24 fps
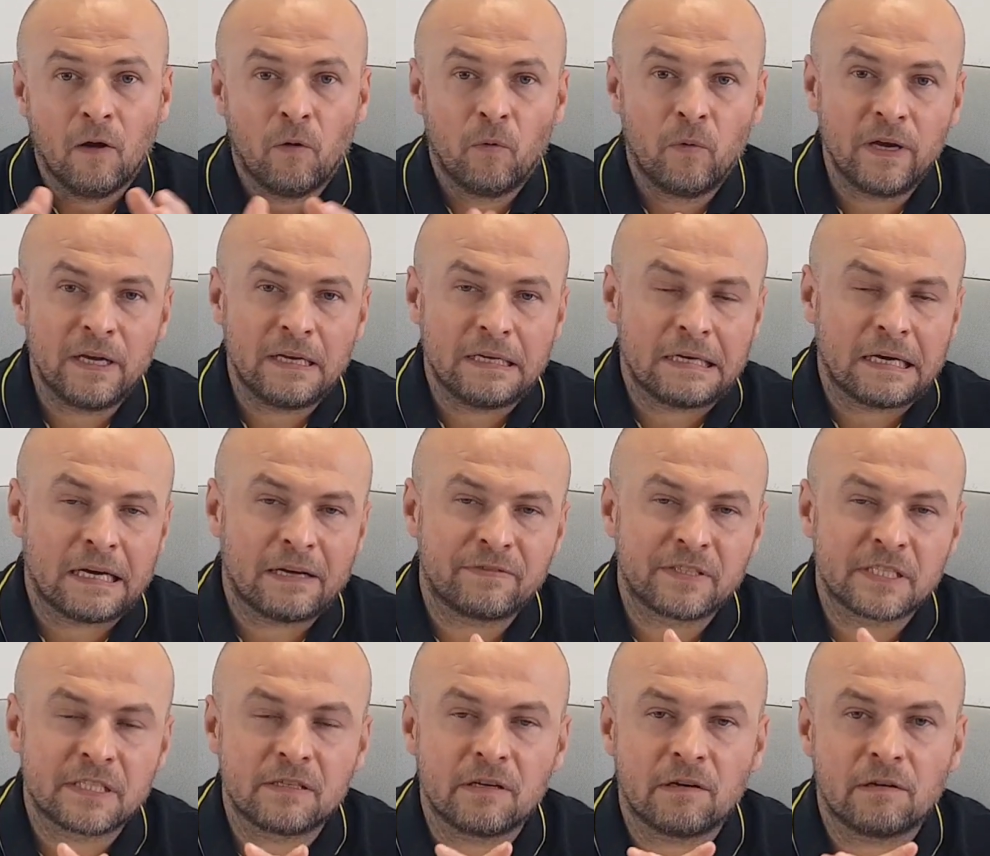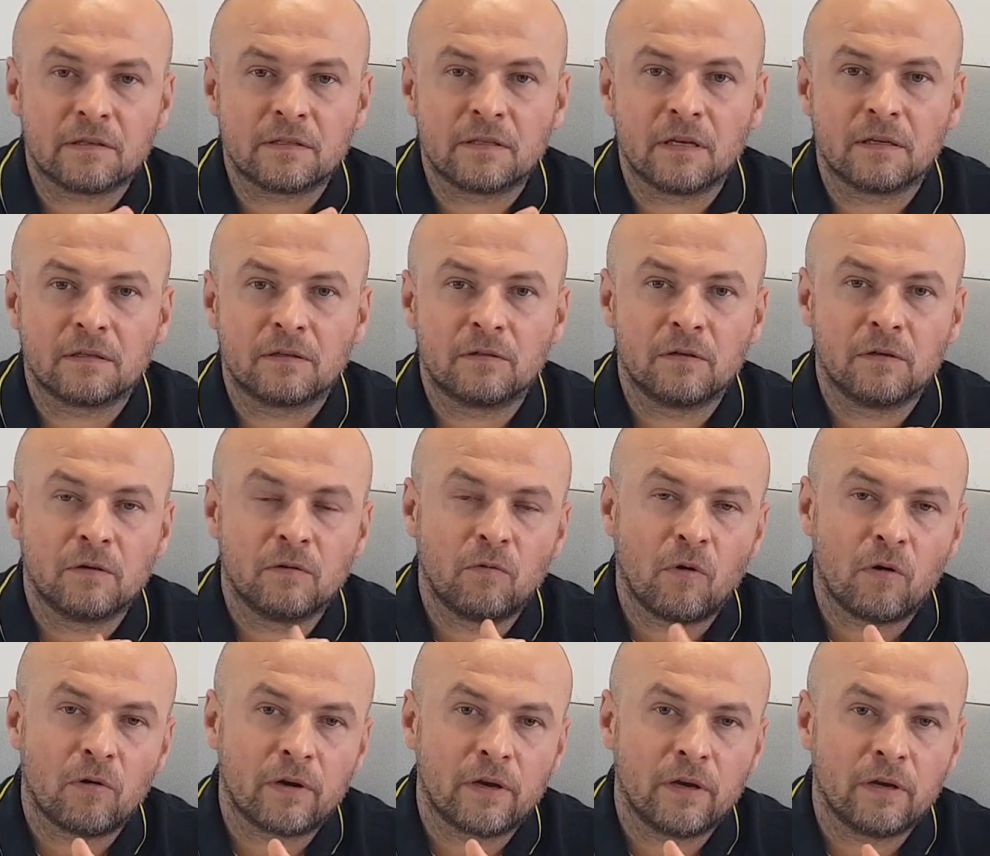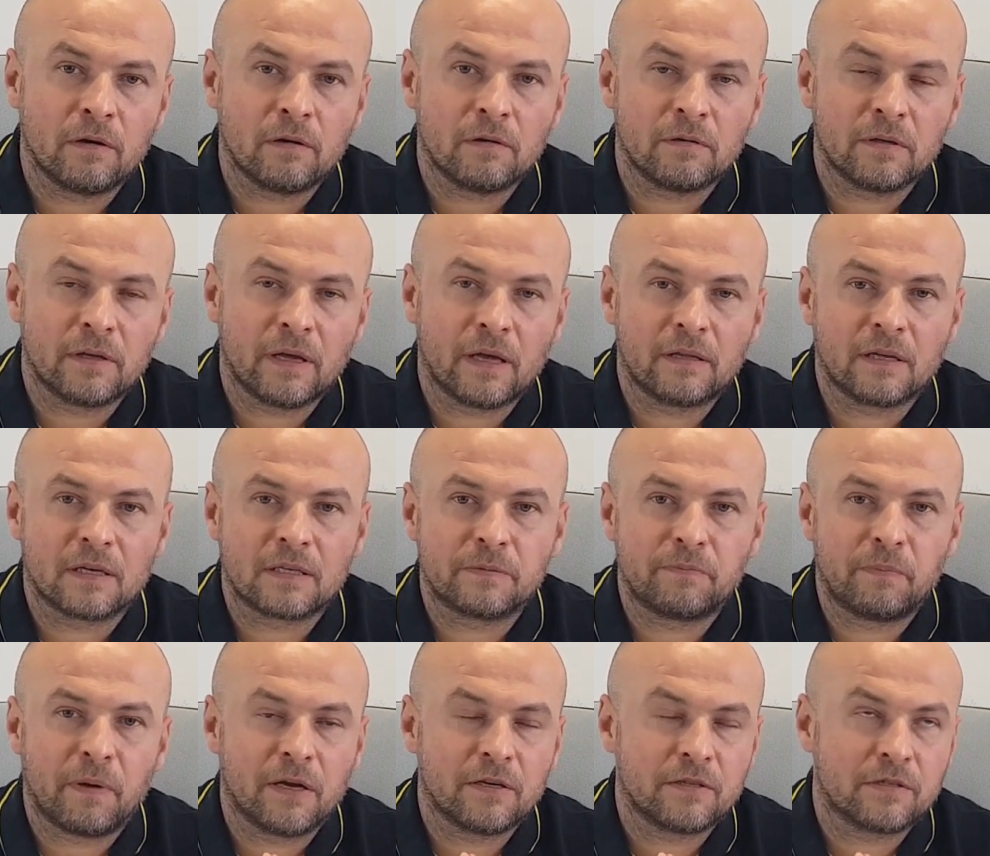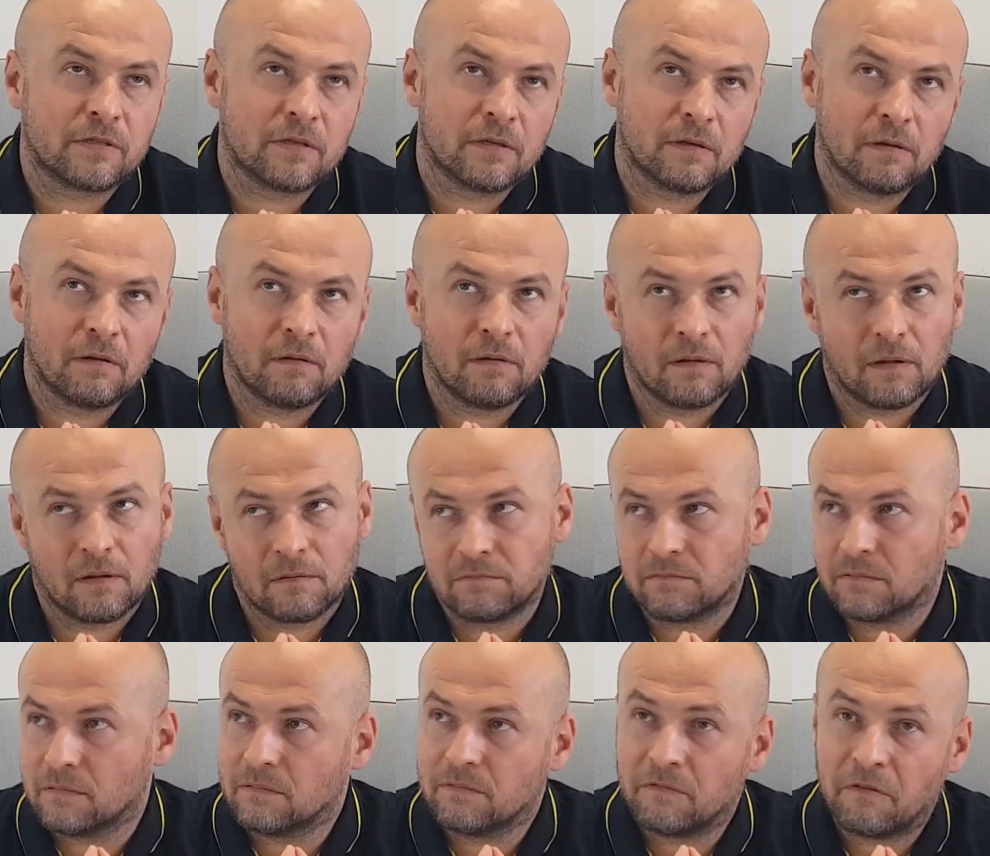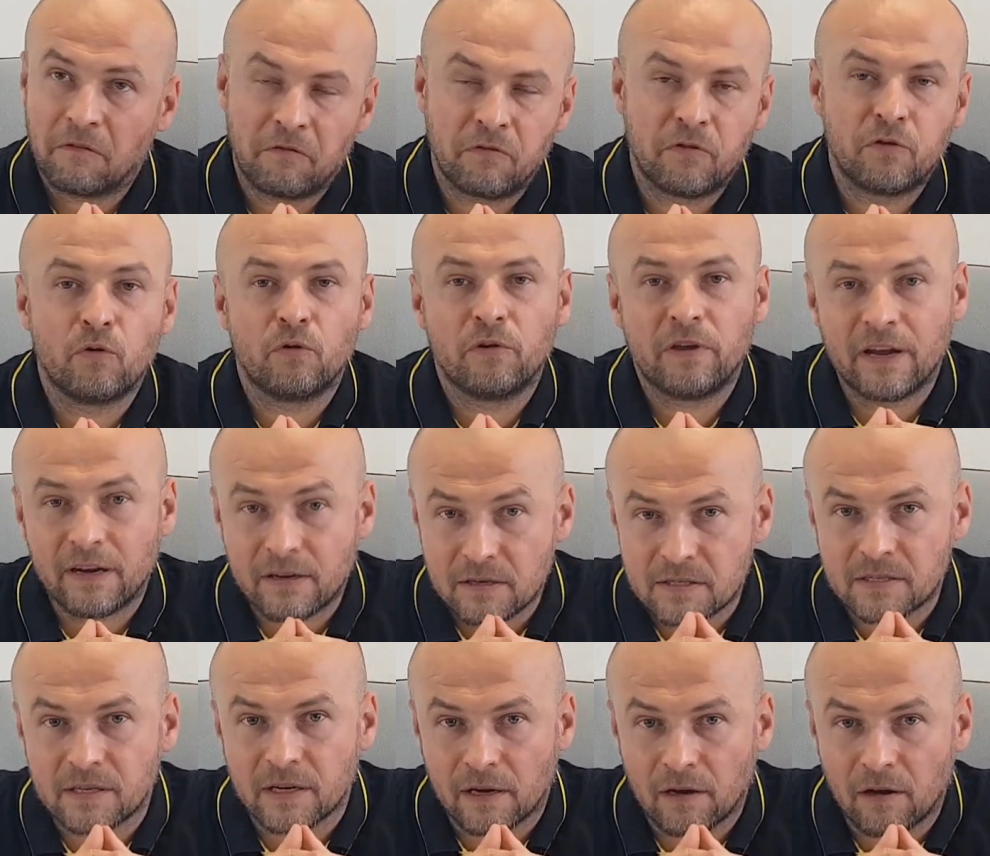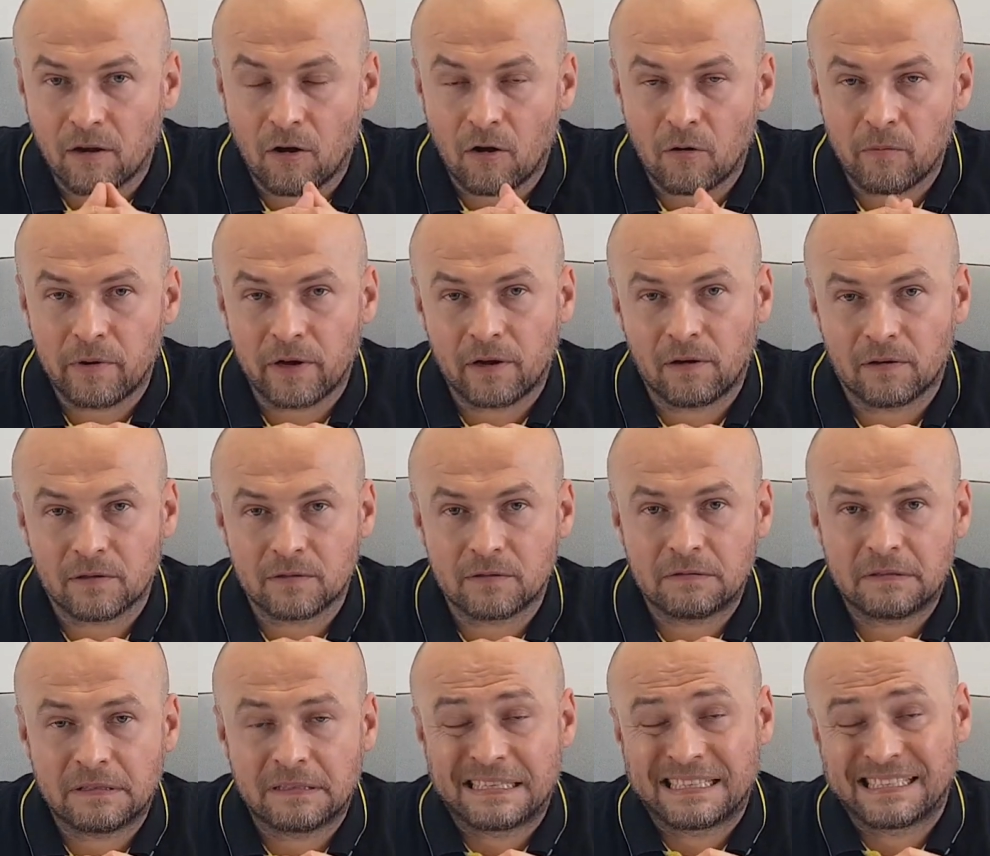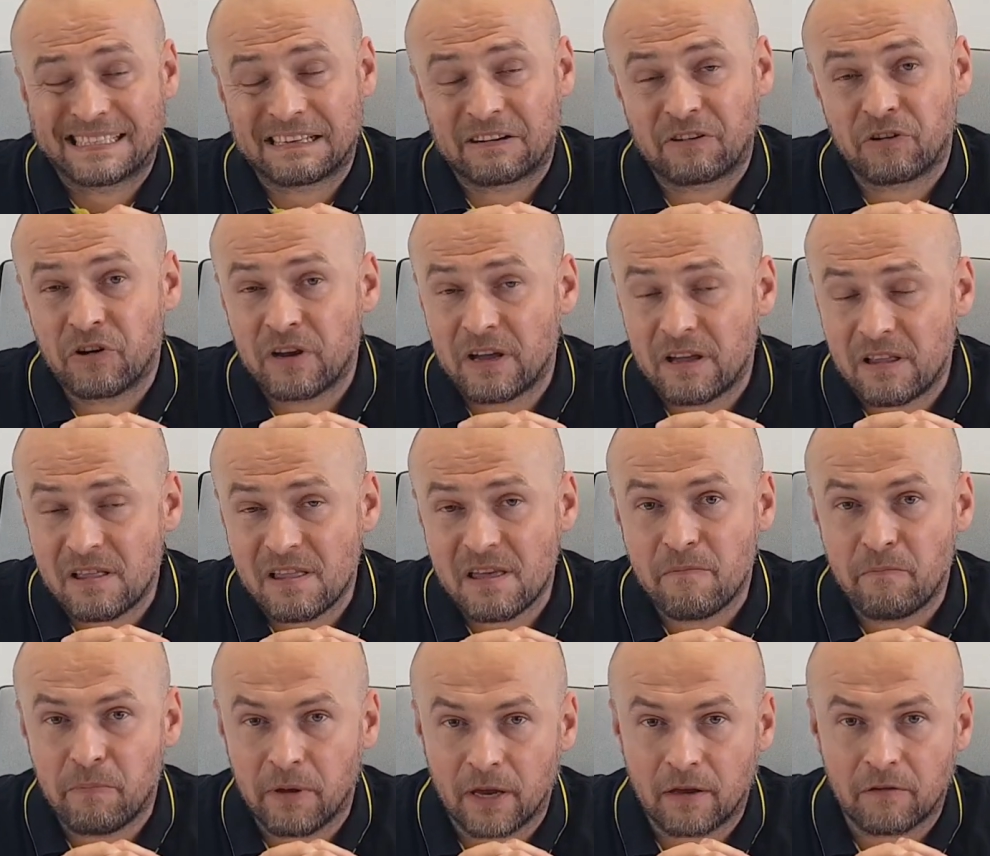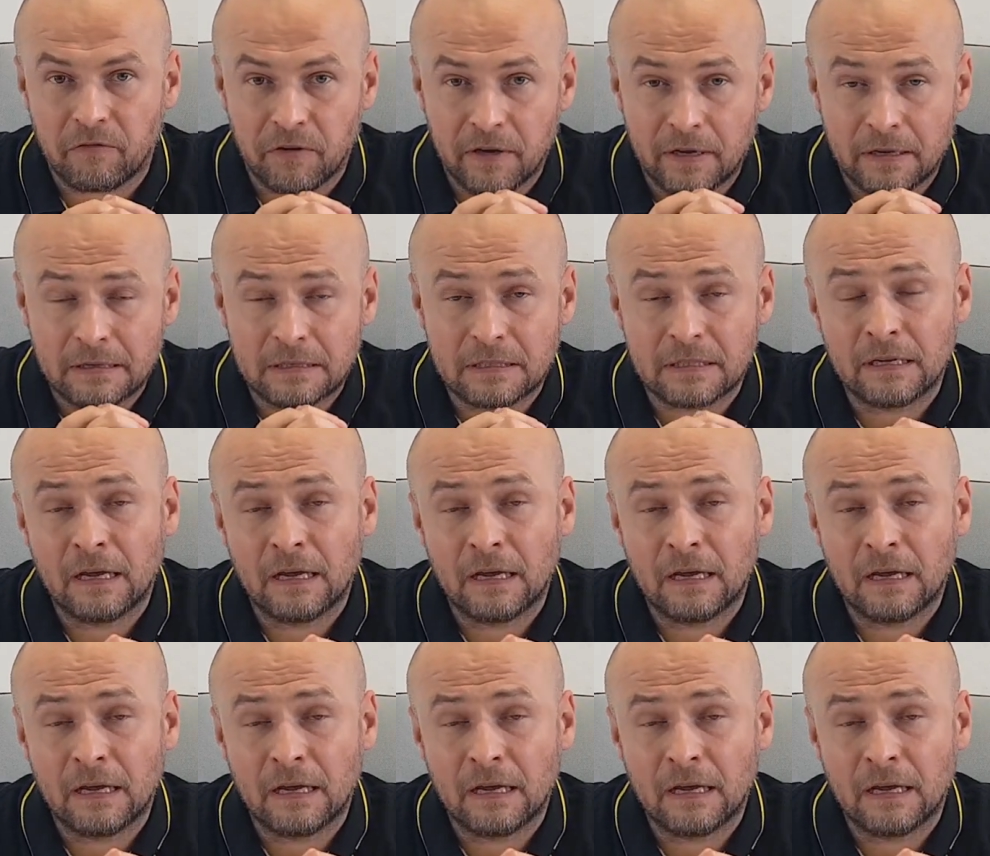We have started working on that expansion a few years ago because it is a really big thing.